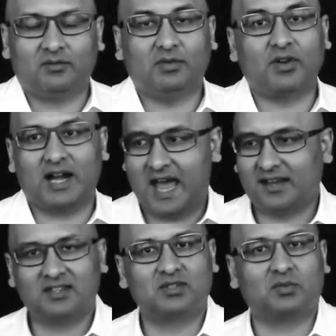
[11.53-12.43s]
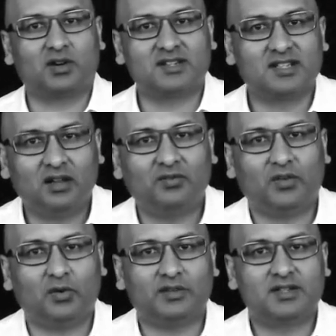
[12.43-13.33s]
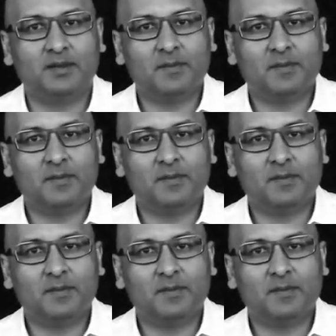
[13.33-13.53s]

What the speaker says: We've got access to our cell phones.